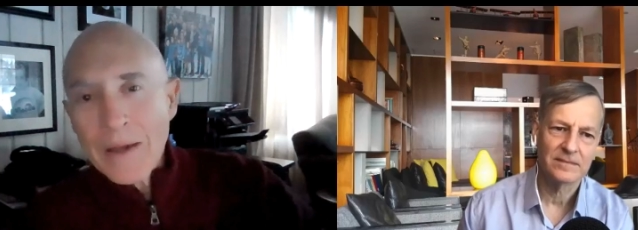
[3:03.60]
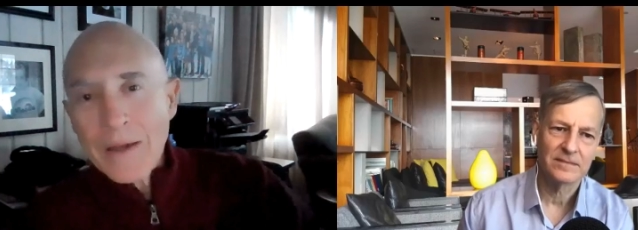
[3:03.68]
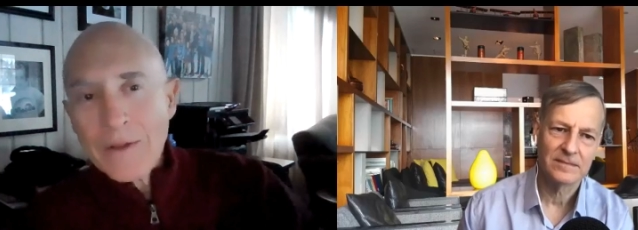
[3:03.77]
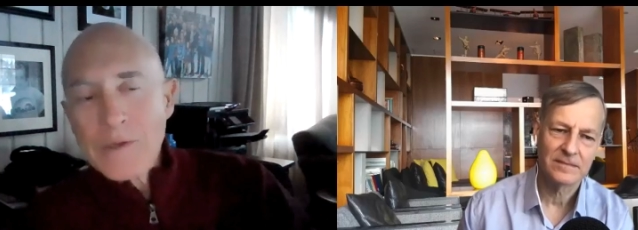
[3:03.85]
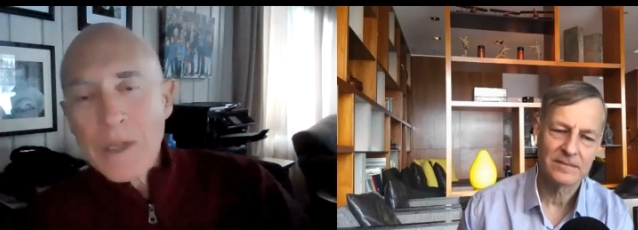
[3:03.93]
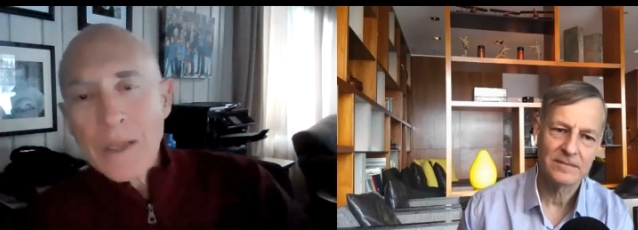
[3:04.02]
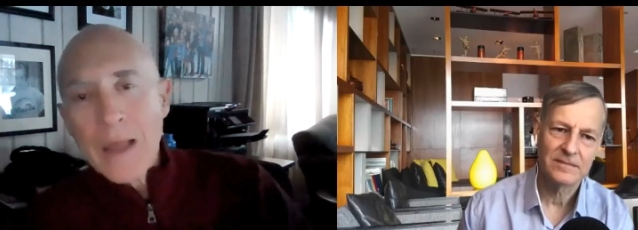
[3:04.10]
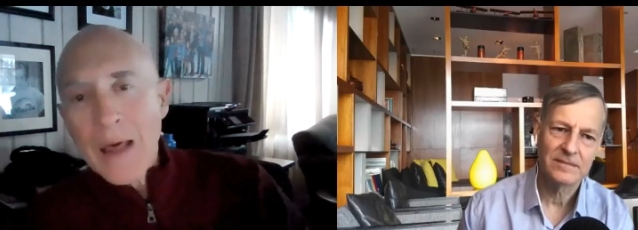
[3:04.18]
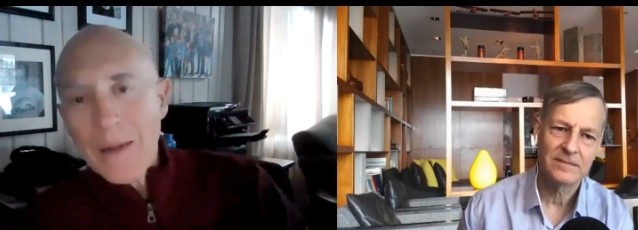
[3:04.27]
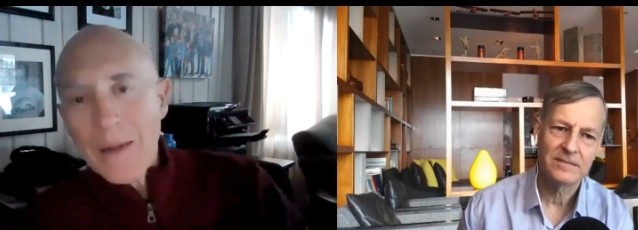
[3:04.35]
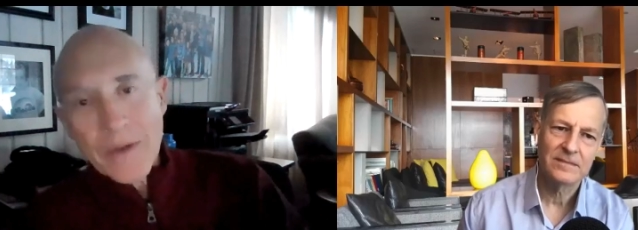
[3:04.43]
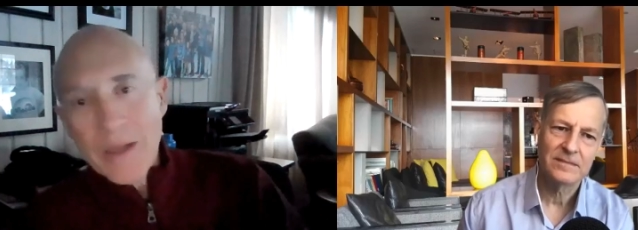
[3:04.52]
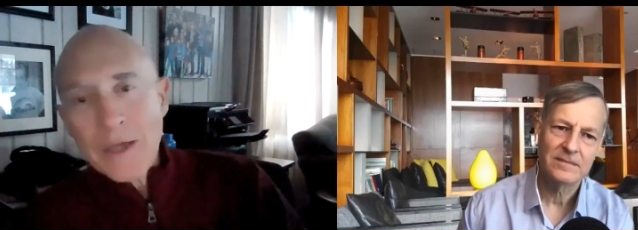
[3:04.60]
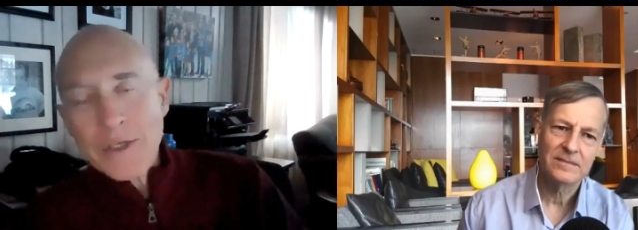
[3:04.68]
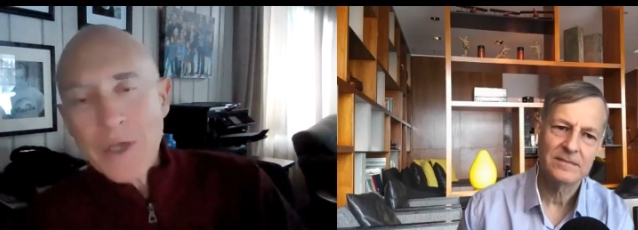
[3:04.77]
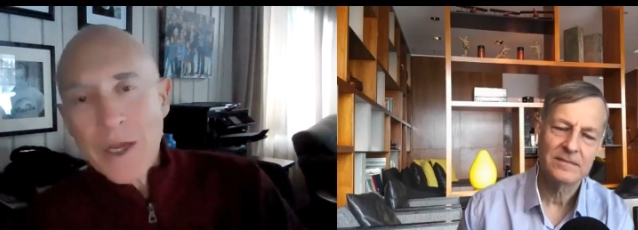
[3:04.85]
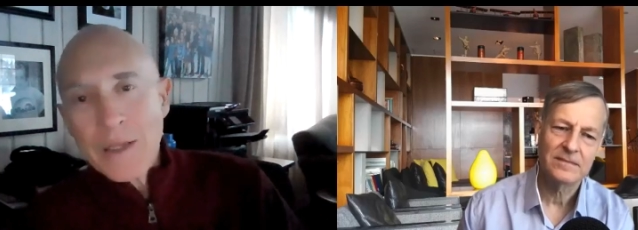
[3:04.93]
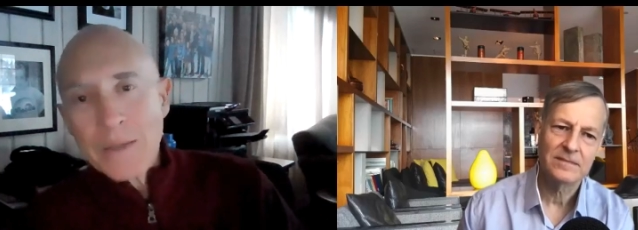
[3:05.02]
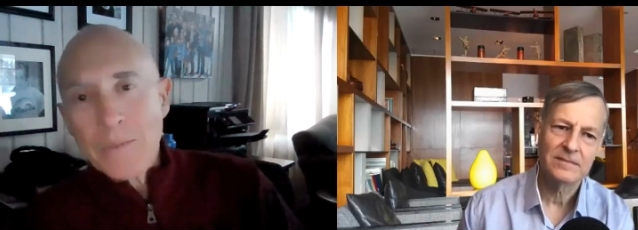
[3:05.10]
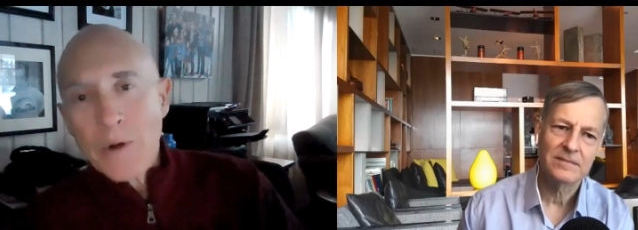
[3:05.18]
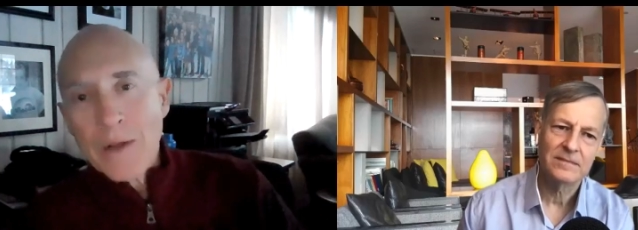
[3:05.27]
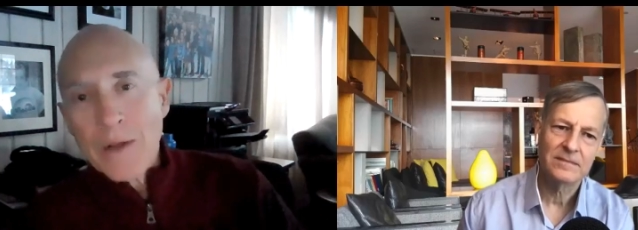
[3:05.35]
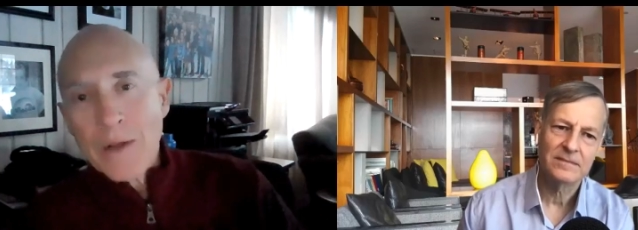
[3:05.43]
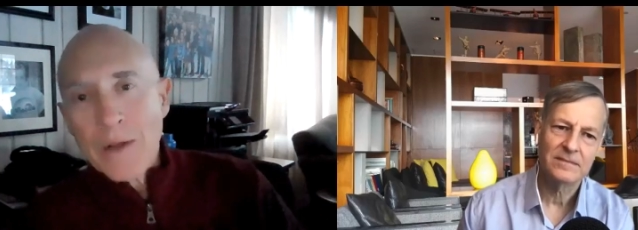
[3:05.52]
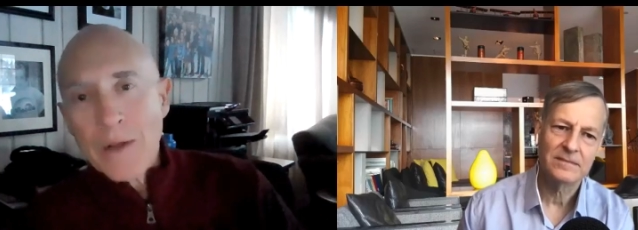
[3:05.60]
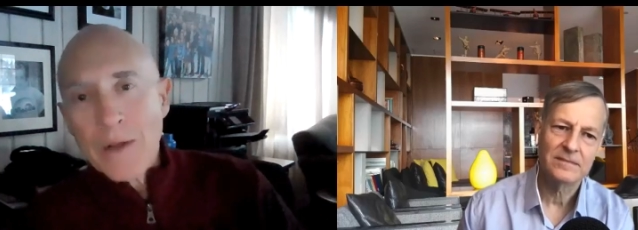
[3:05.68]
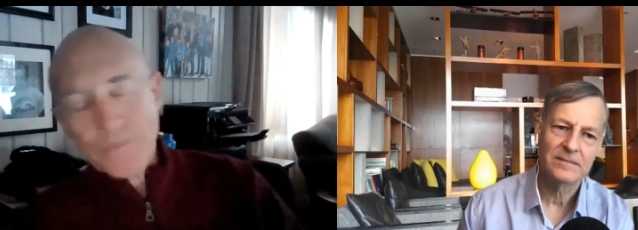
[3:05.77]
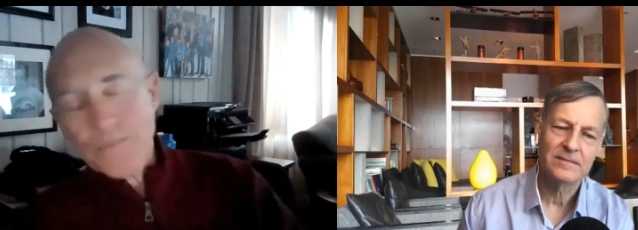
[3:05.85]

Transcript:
Speaker 1: Uh, there's a lot of D H A in the brain from,